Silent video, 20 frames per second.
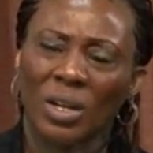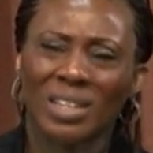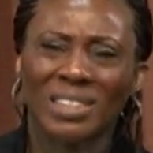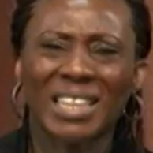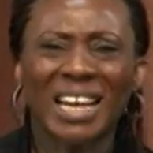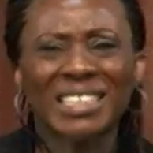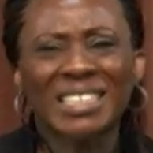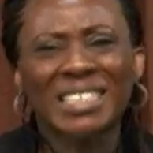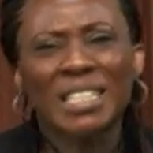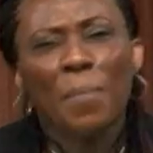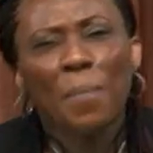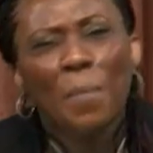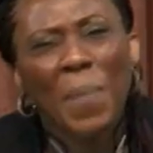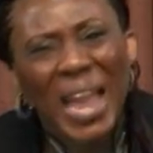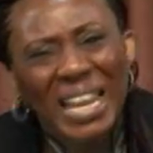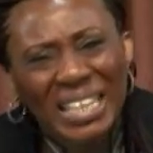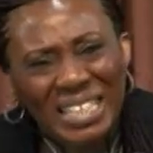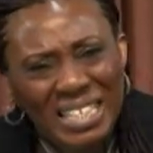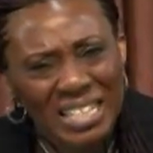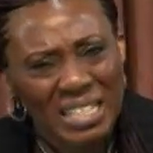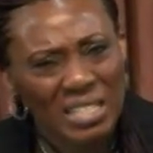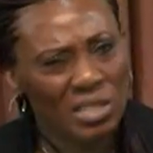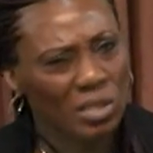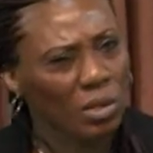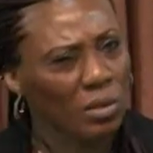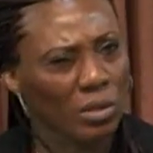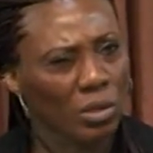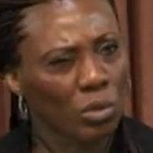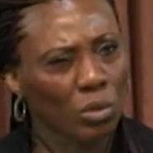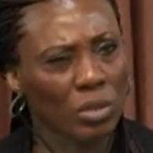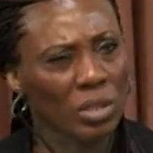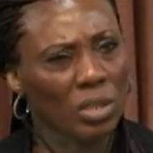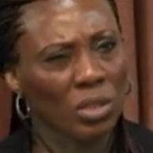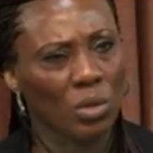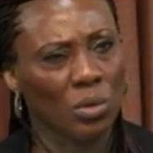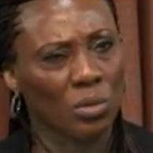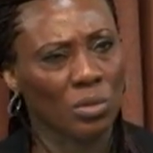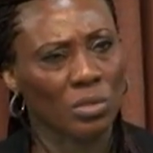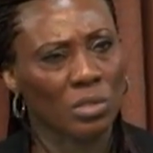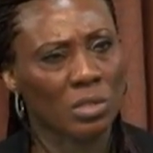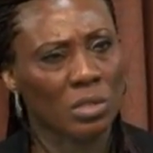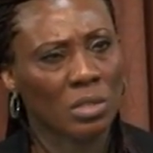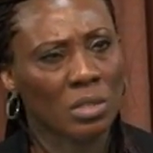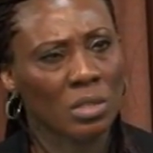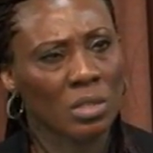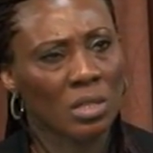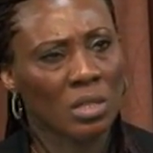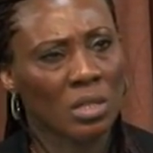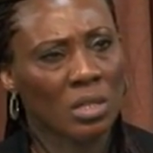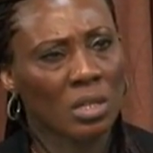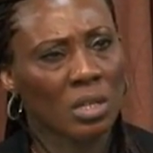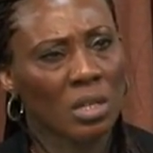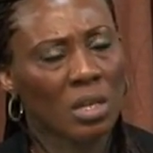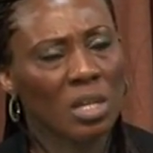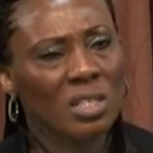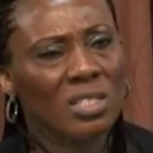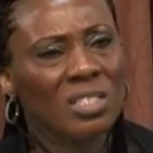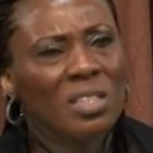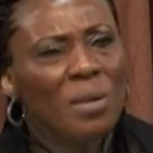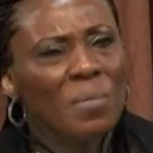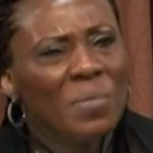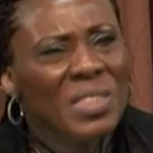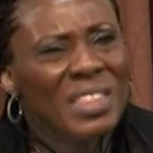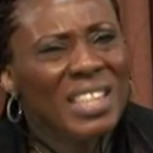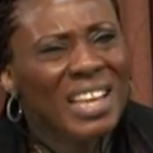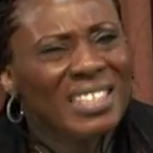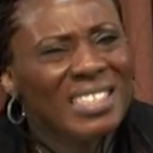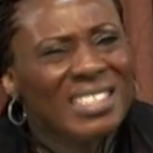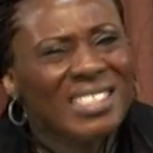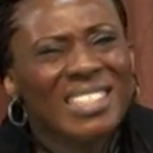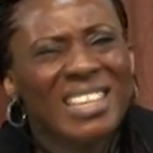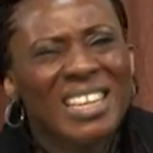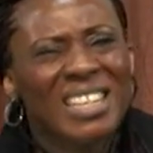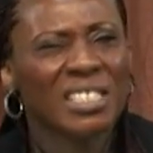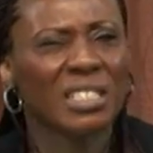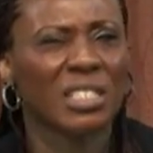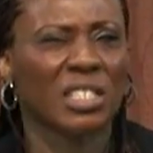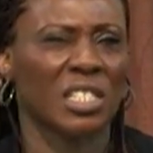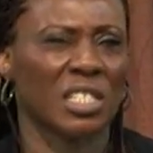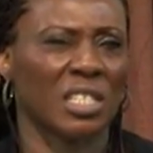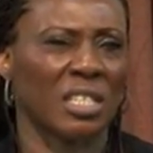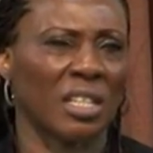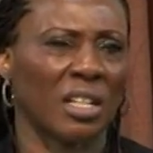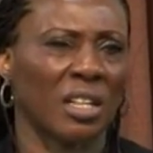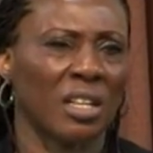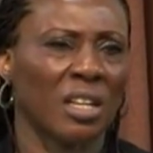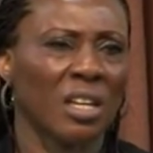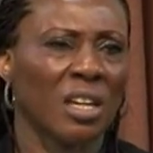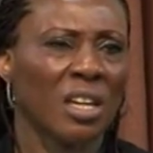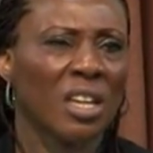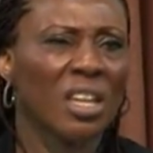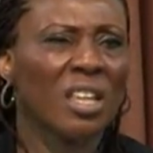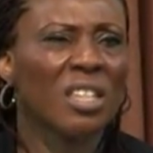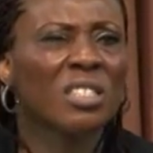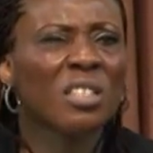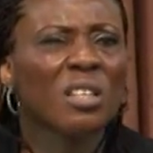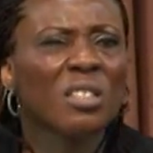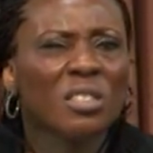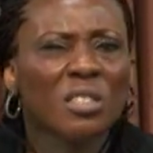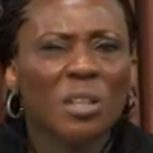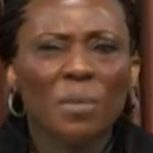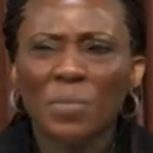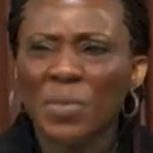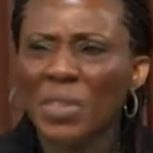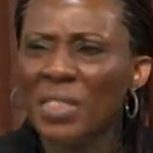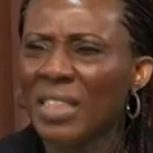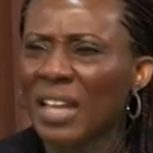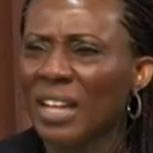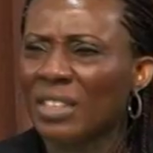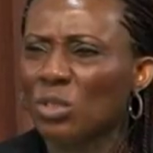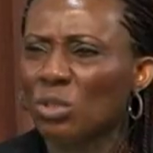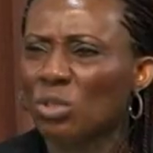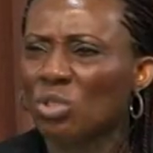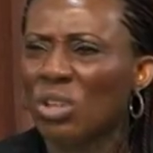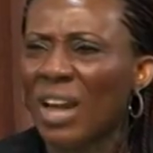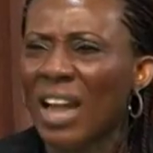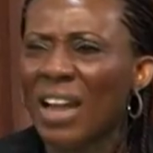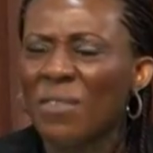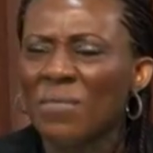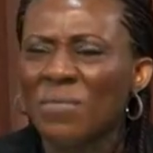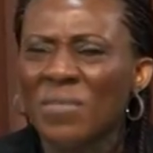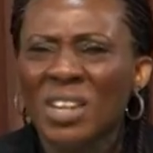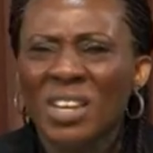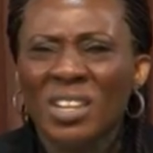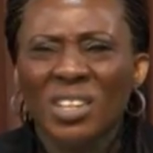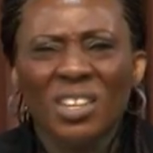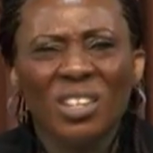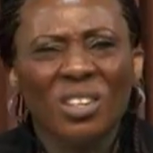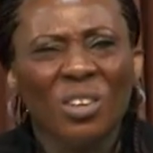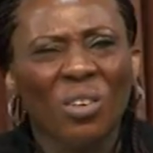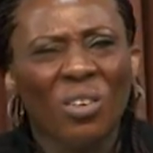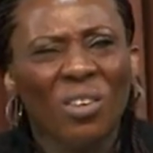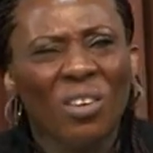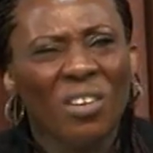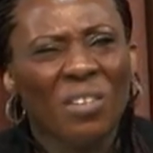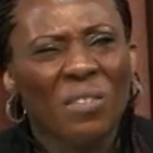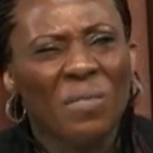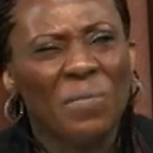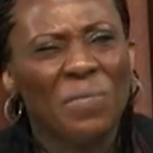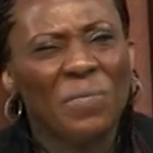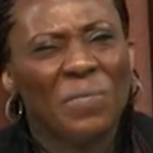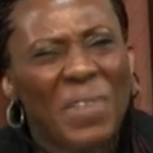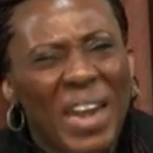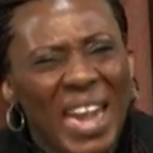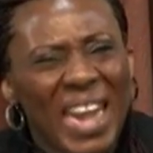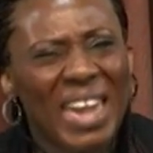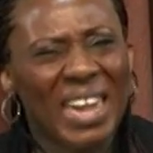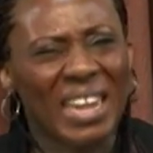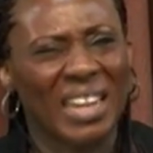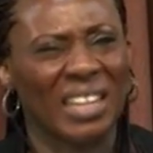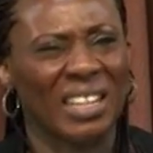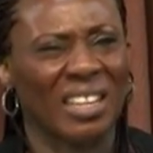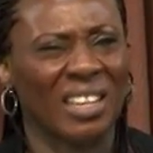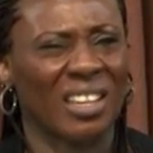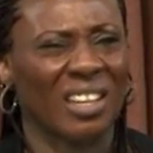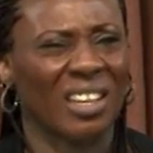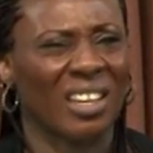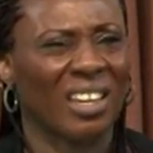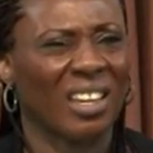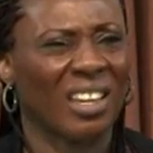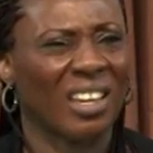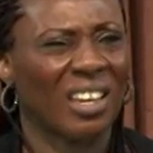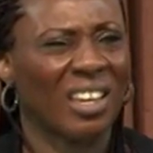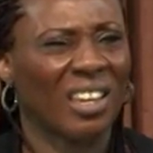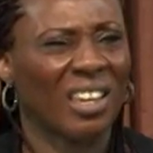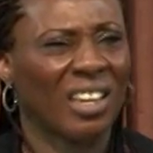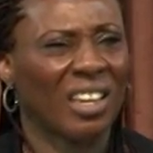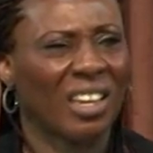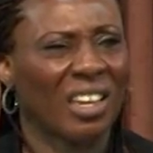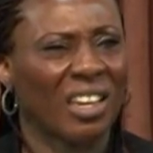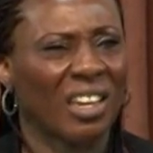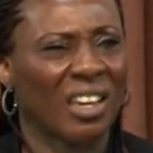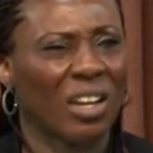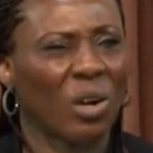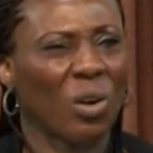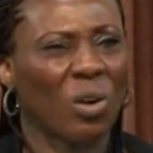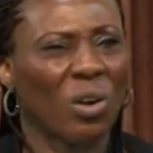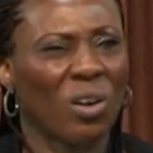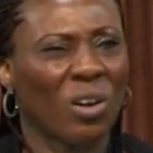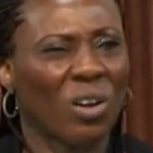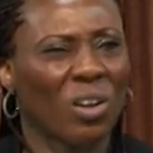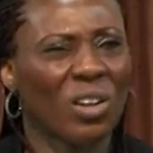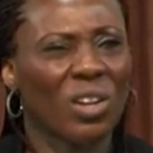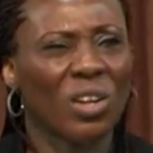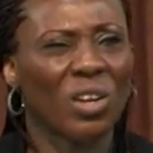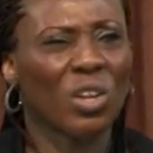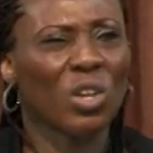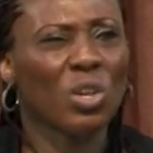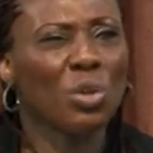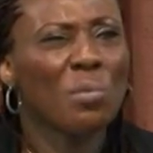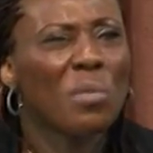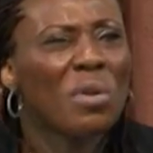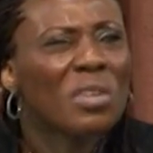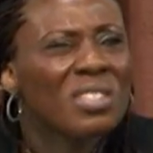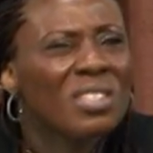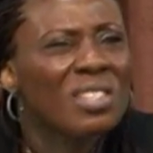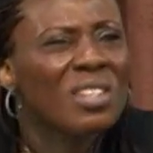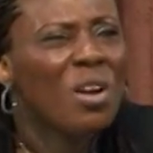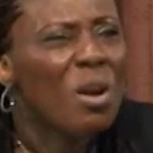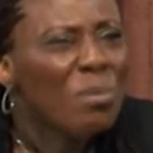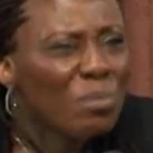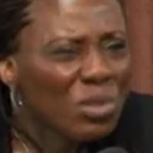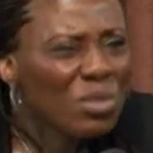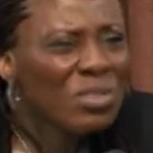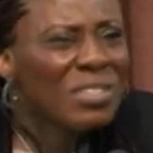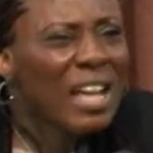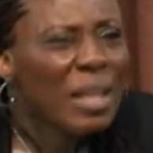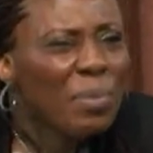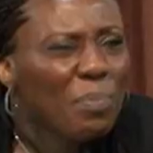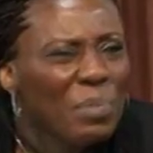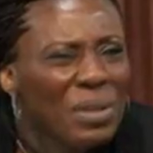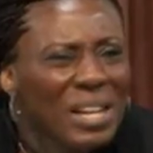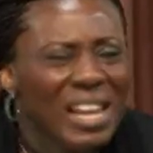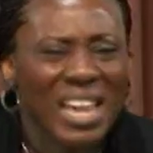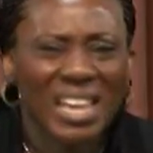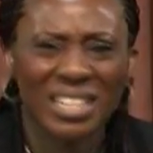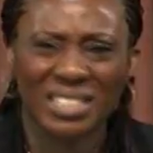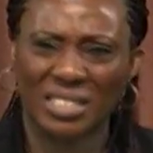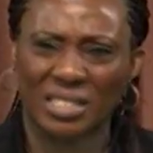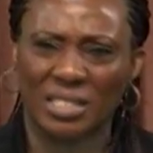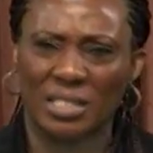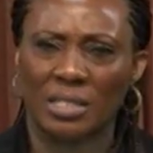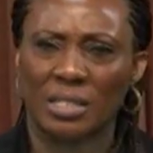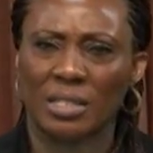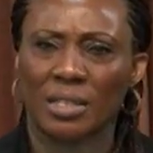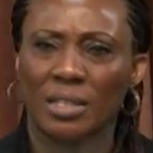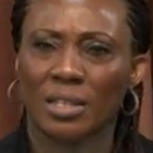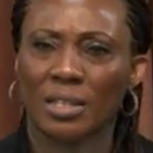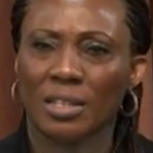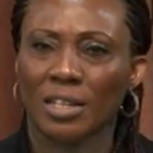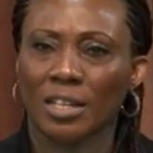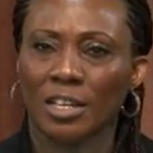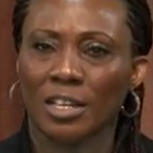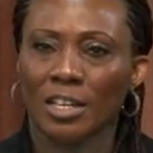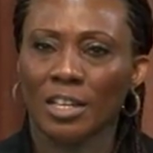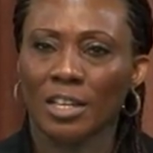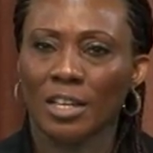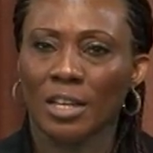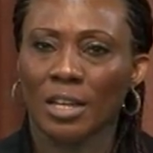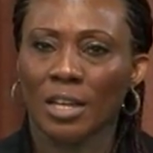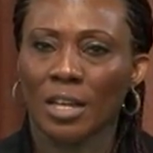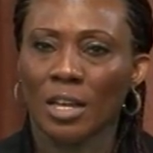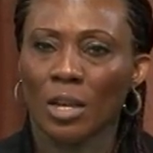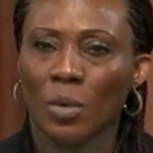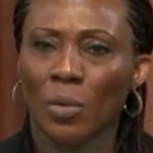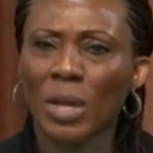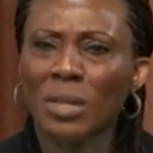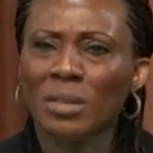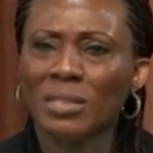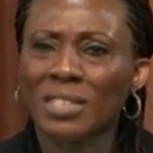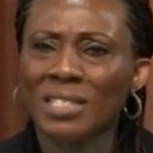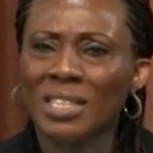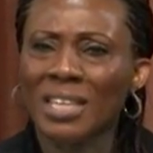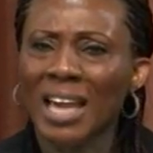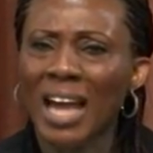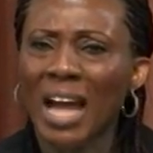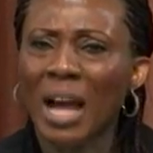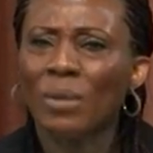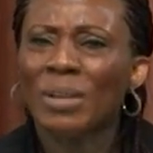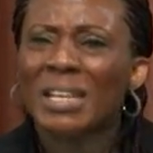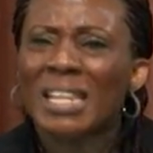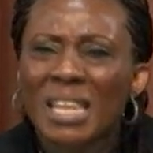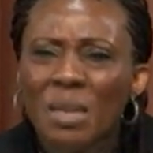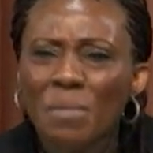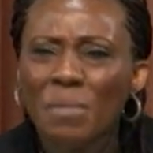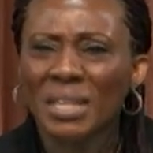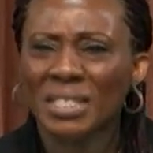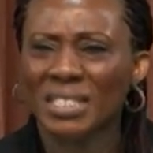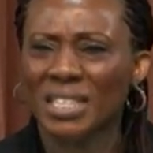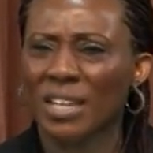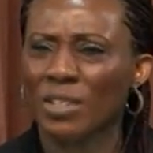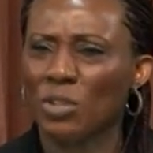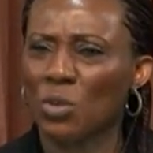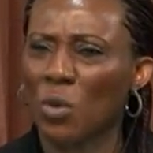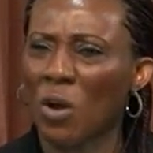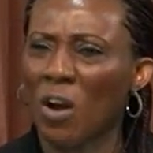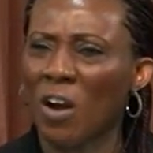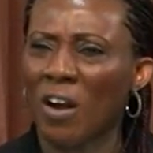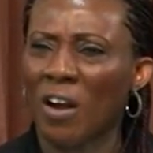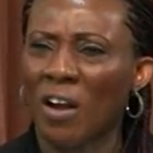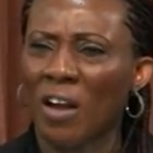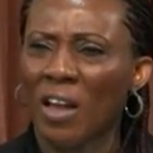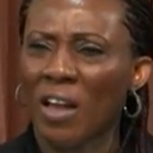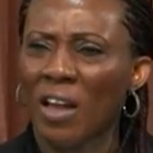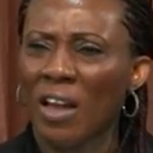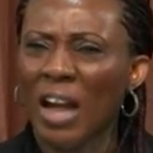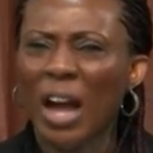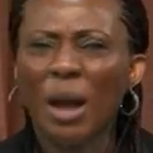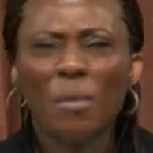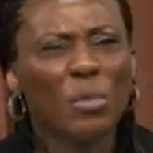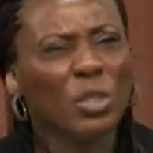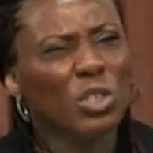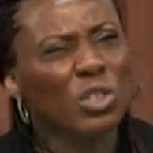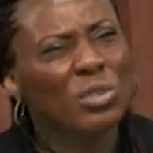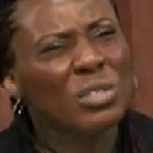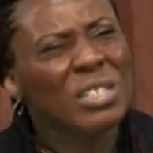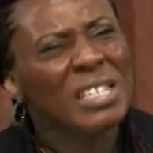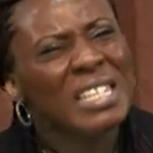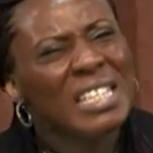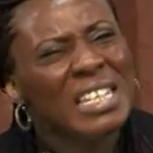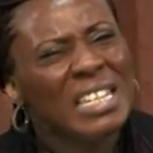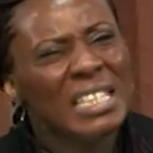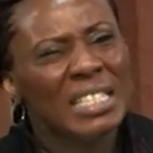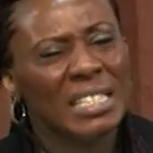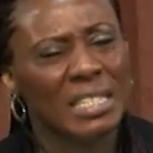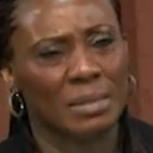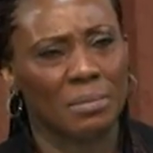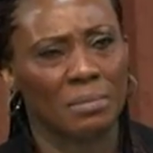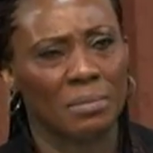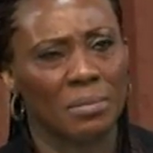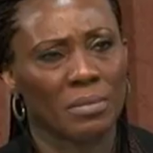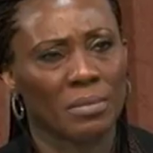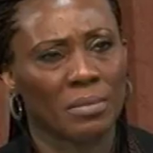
That dependence on the Holy Ghost is something that is internal. It's not something that you try and, feign. You must come to that place where you see how limited you are, how much you need Him.